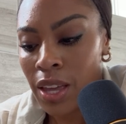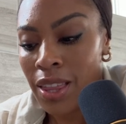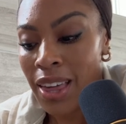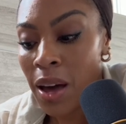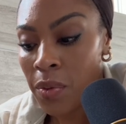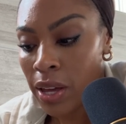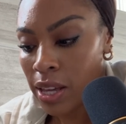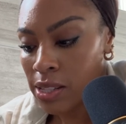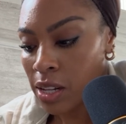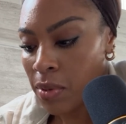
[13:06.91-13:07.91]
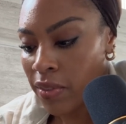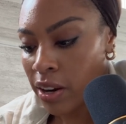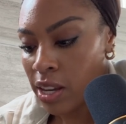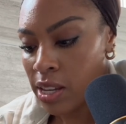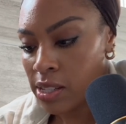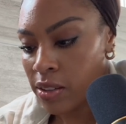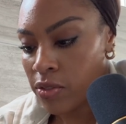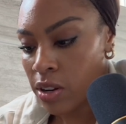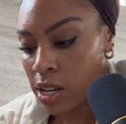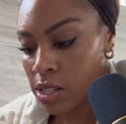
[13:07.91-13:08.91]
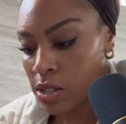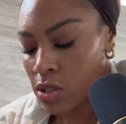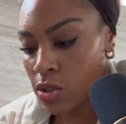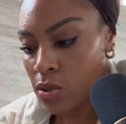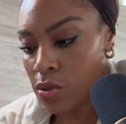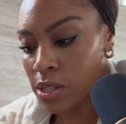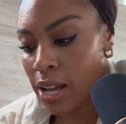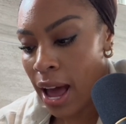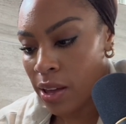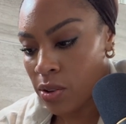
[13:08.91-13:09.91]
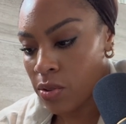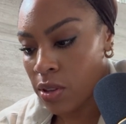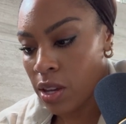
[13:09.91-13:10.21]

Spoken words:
That way, it's going to be very easy for us to style,